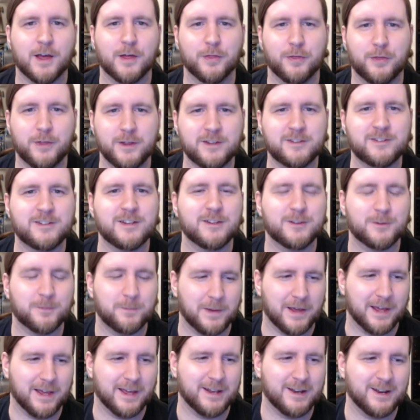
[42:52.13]
This has
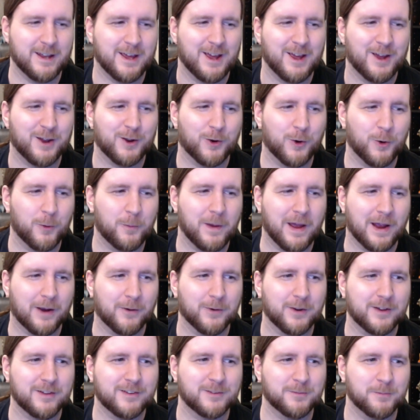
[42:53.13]
been
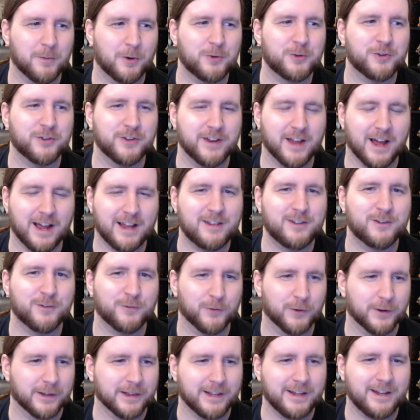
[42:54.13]
Kubera's most nice,
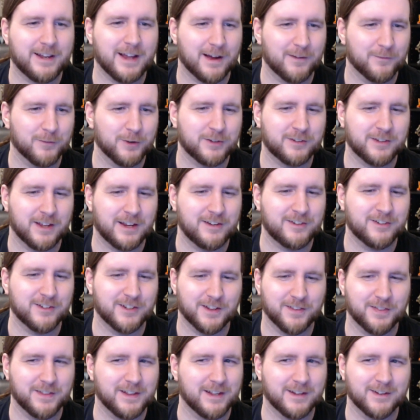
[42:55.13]
friendly
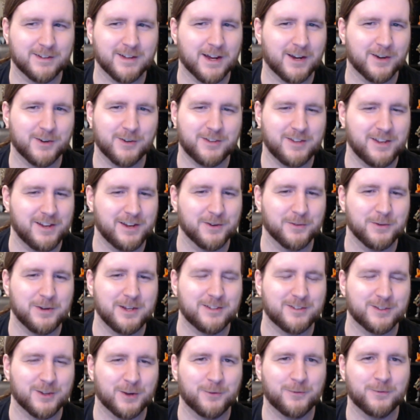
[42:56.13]
conversation in the entire
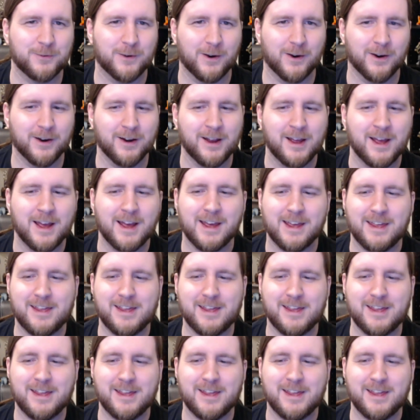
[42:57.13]
series so far.